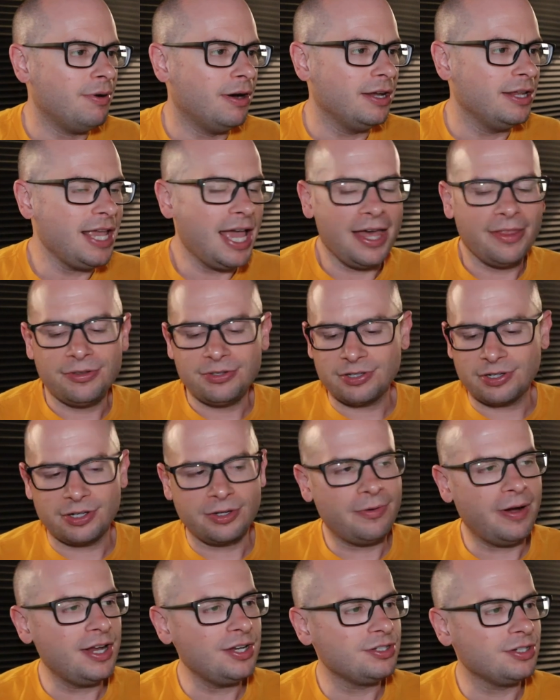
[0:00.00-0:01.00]
But yeah, those are
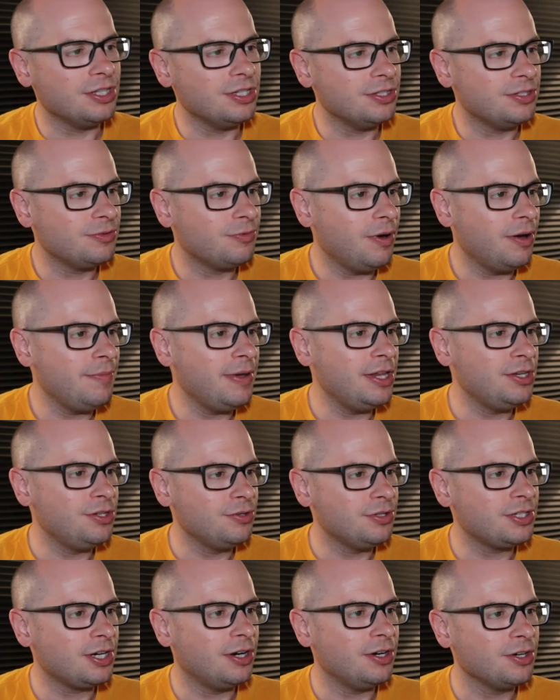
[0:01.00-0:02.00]
good questions. What made
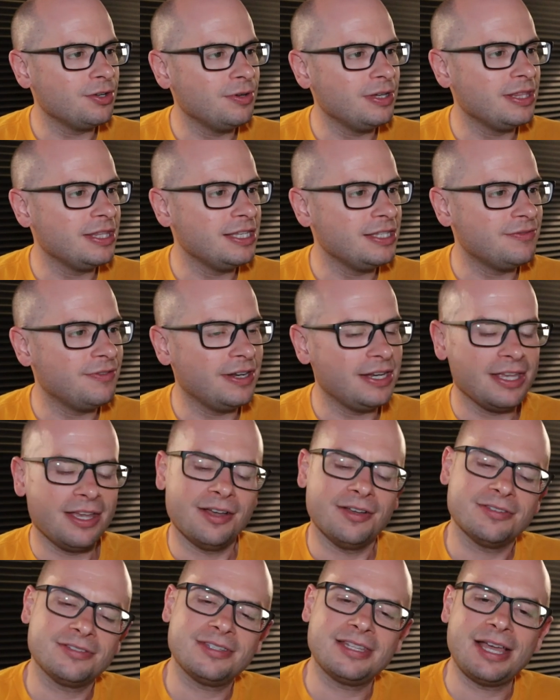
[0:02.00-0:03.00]
you start doing these
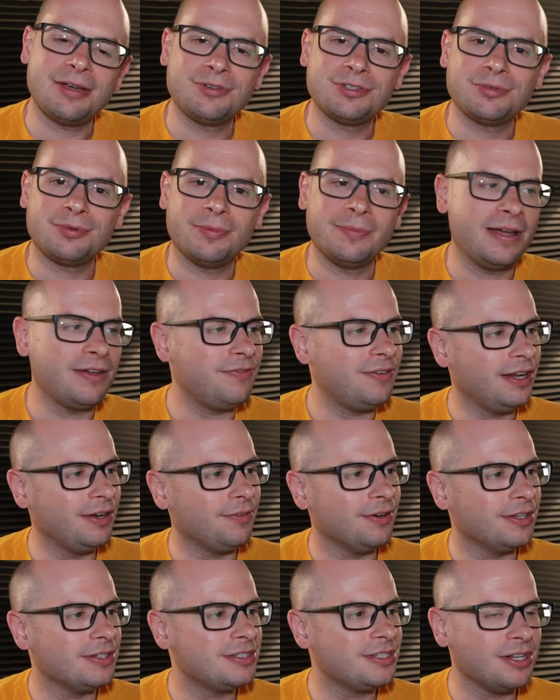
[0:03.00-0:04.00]
videos? That was one of my
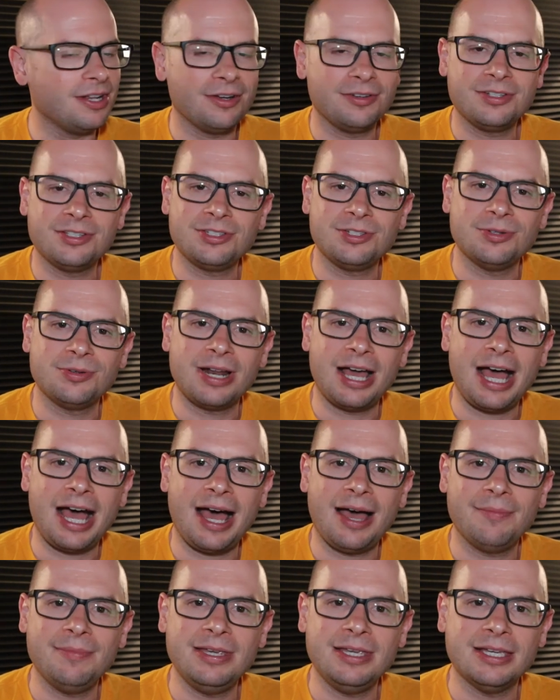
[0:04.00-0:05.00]
favorites, you know, just doing a
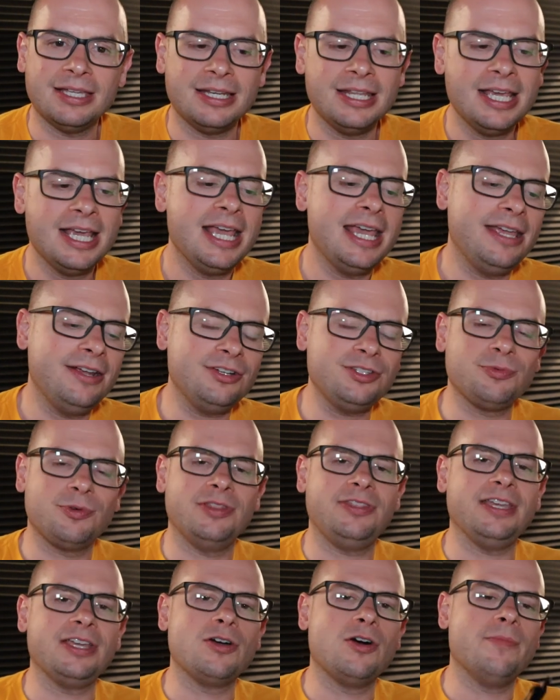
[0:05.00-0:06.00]
hobby. And here's
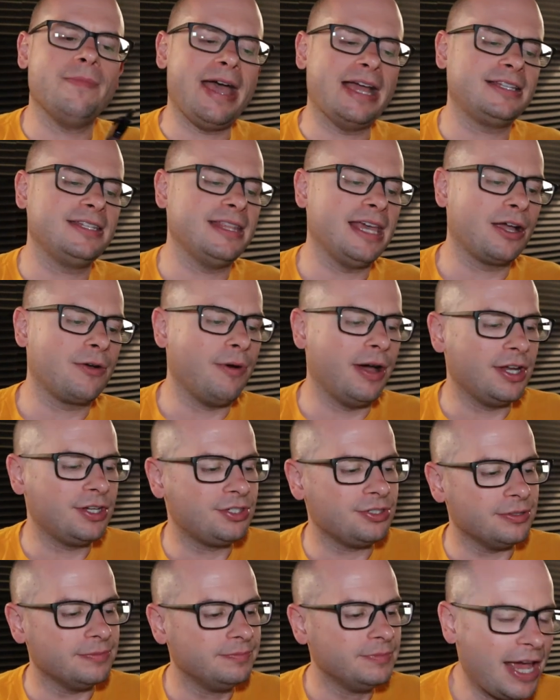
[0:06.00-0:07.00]
one thing, going back to that
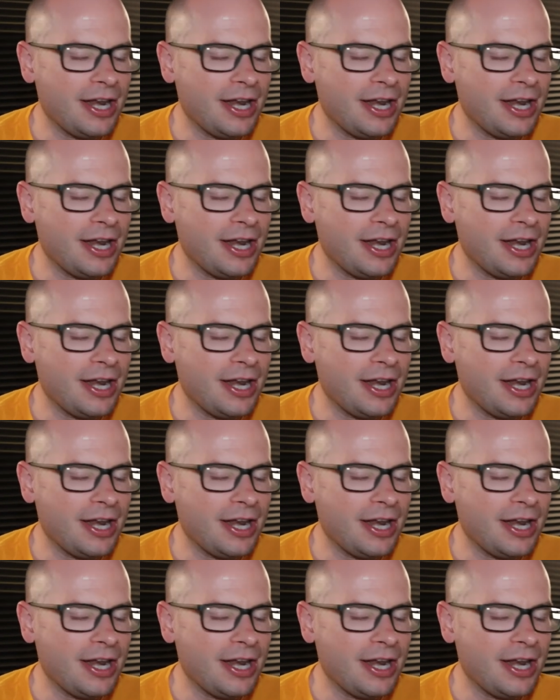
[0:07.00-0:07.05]
question.